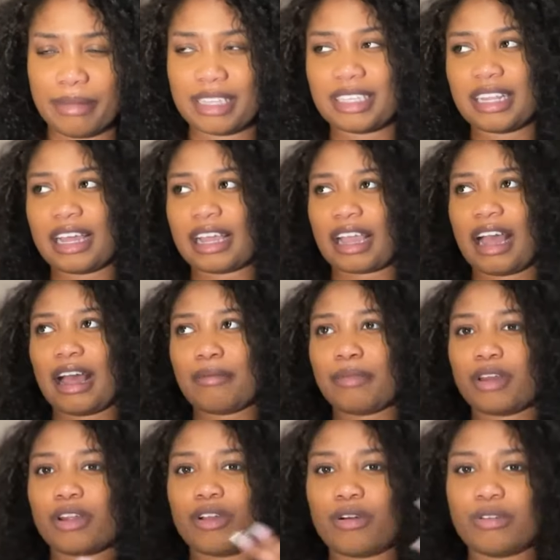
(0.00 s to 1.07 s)
It's like I'm
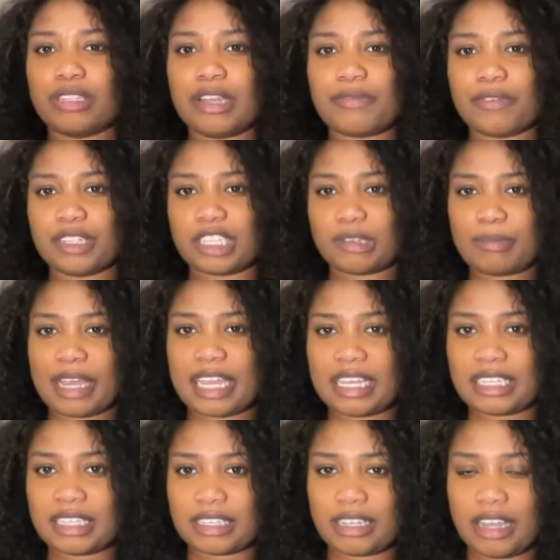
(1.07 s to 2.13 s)
in a whole different
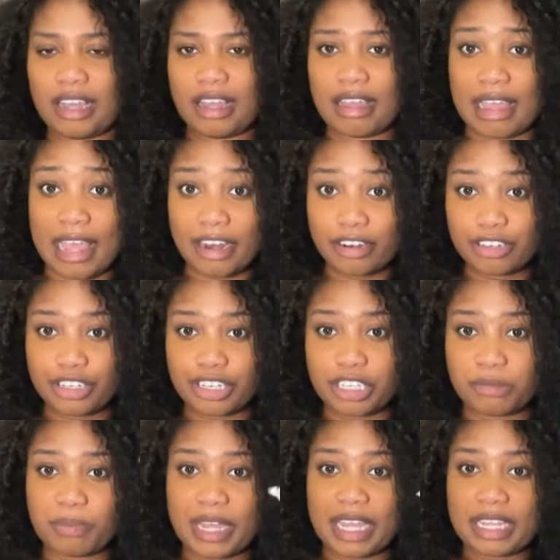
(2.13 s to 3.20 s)
space, energy
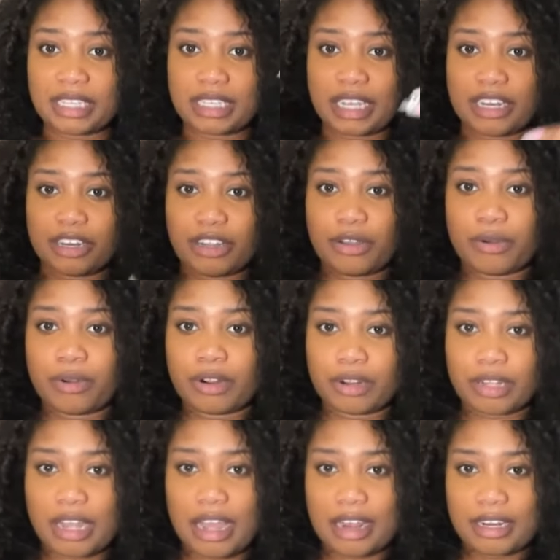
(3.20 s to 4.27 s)
space, and
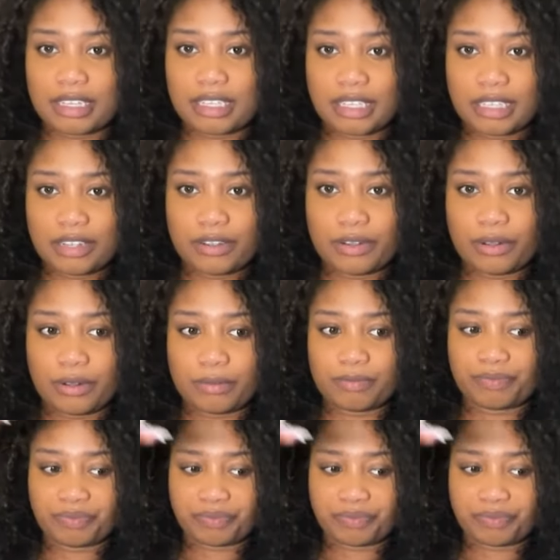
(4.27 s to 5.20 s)
you're kind of still